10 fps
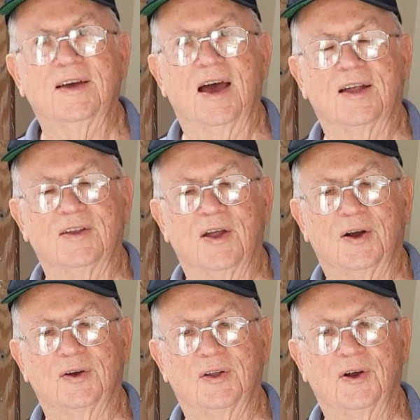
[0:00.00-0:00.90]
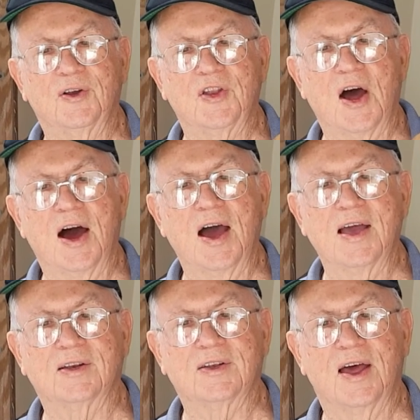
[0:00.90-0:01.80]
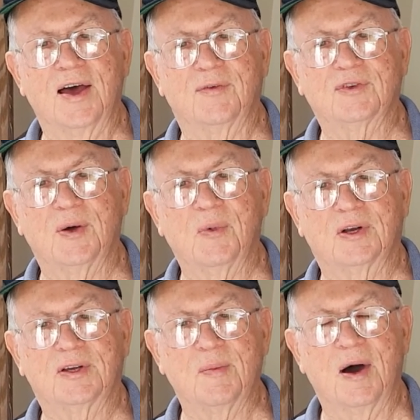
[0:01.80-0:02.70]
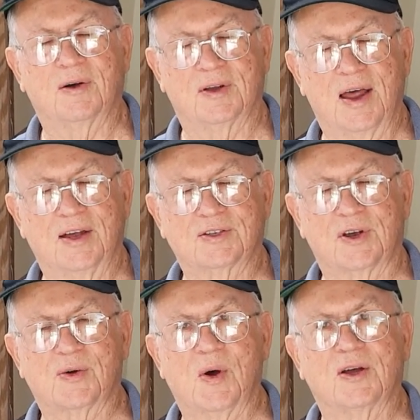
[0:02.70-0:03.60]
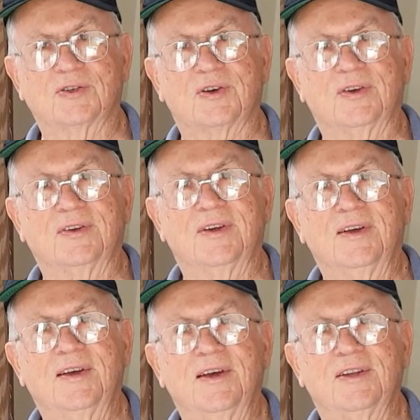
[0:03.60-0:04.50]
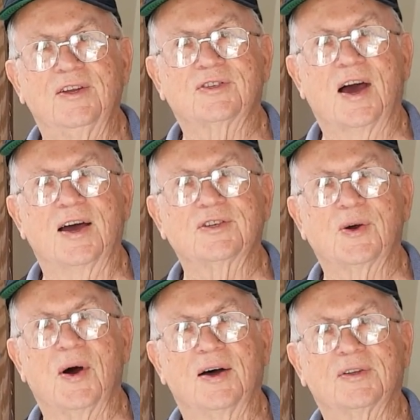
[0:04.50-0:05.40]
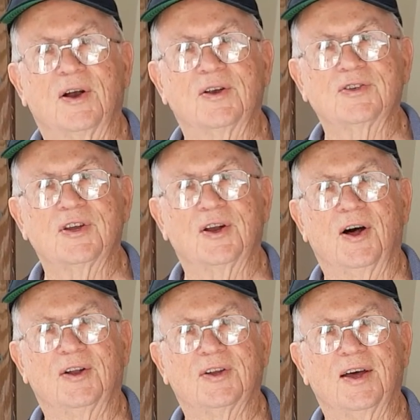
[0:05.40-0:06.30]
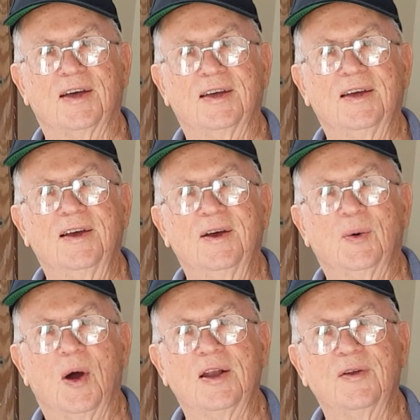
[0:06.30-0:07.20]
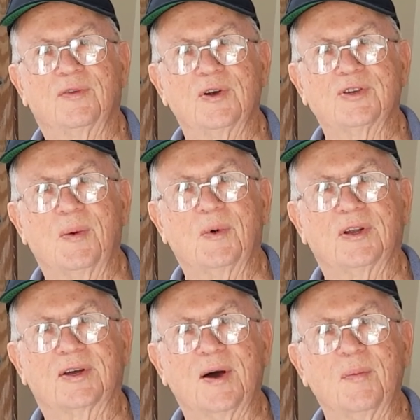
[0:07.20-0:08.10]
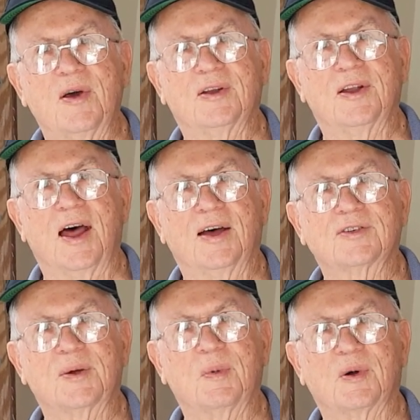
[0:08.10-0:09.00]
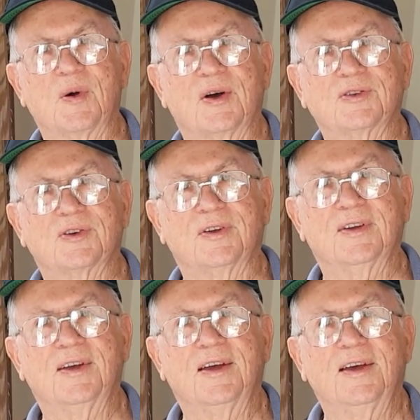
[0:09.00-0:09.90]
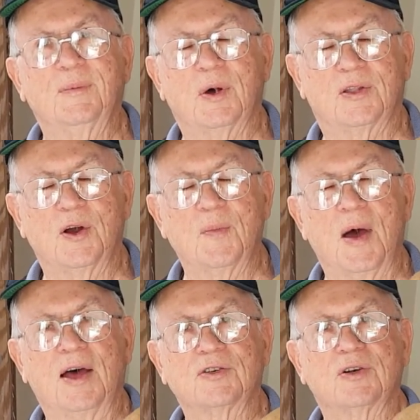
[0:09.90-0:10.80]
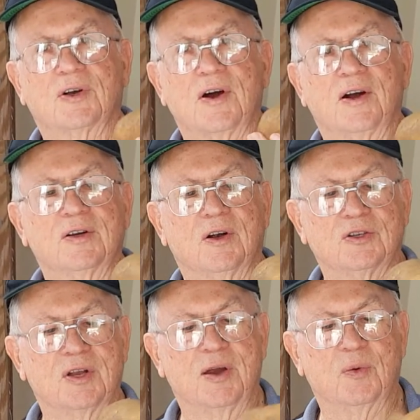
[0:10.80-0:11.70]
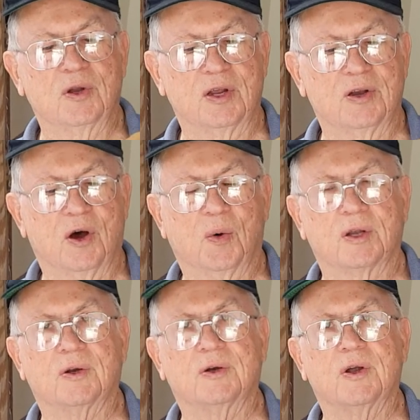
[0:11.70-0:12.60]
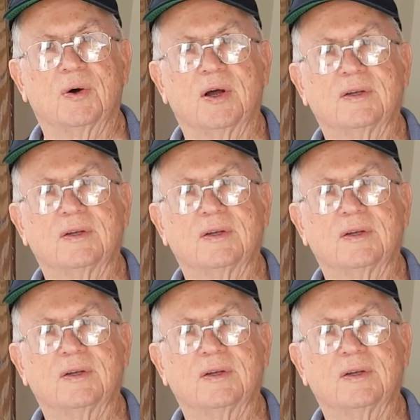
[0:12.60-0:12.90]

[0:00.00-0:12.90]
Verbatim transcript: and they're they're dying to have someone come out and ask a question. Right. These guys go out there and sit all day waiting for someone to come in and ask them a question. But they're master gardeners. They really know what they're doing.